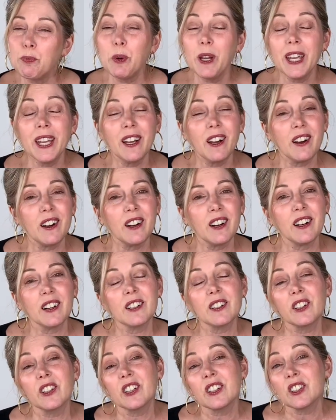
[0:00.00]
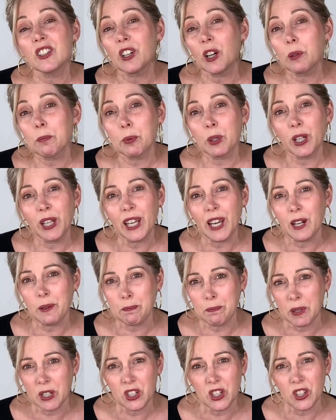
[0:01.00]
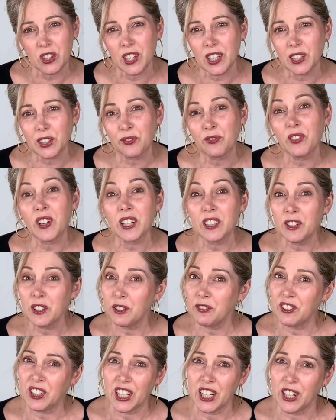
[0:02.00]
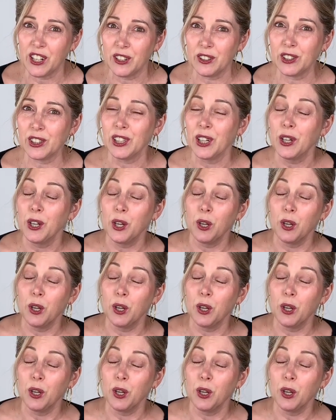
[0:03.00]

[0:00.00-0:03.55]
We are gonna start putting out a bunch of these fun new videos.